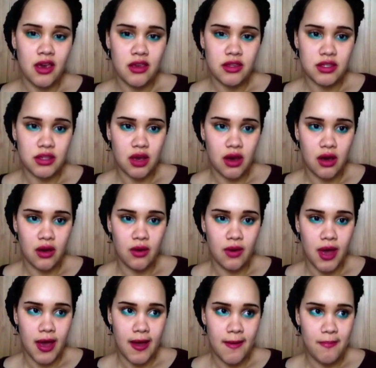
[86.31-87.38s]

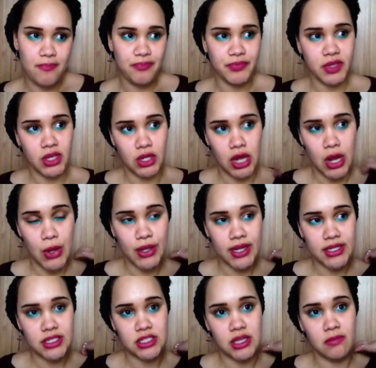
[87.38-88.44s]
So, you know,
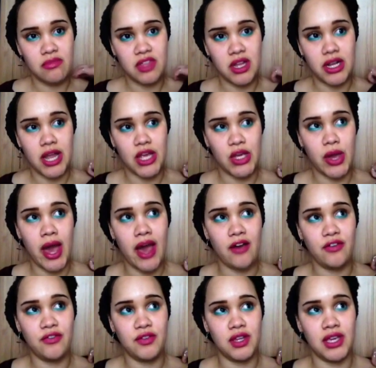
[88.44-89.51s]
it's something that you
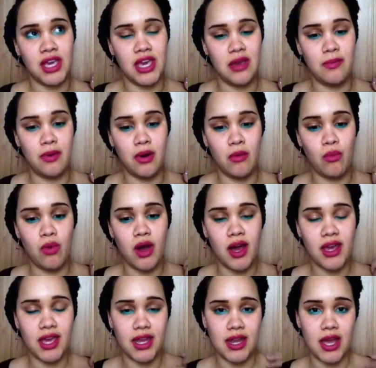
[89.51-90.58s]
have to keep on
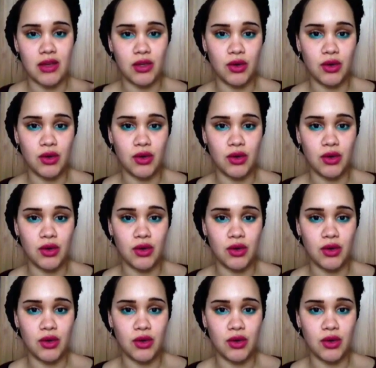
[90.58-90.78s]
working at.